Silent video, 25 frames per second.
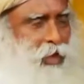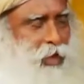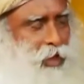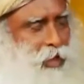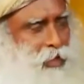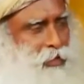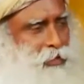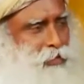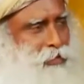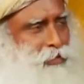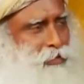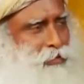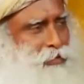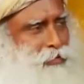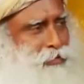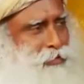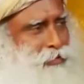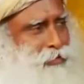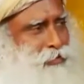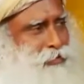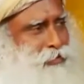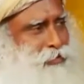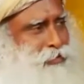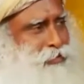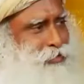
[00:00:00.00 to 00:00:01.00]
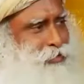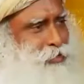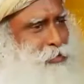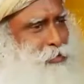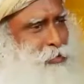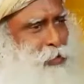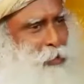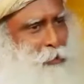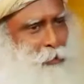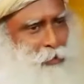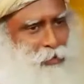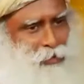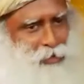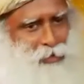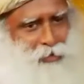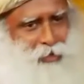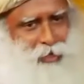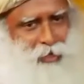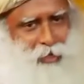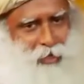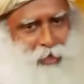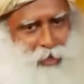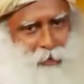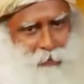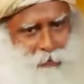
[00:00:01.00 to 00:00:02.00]
and people
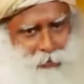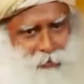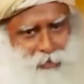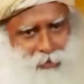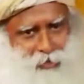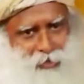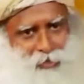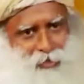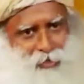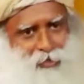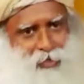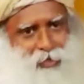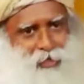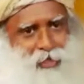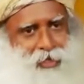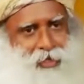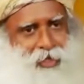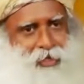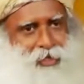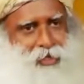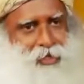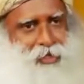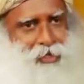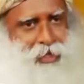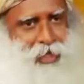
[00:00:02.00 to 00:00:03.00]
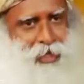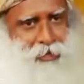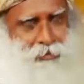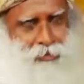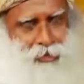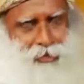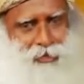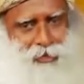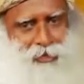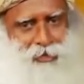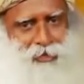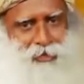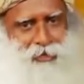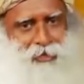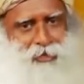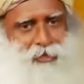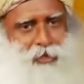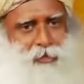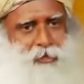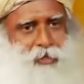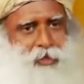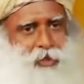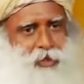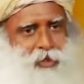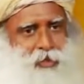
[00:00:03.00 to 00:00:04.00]
stirred up certain other
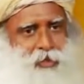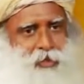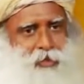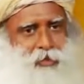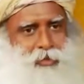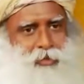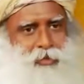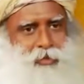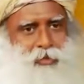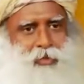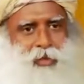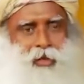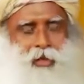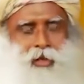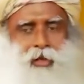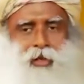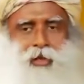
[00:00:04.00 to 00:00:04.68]
dimensions within you.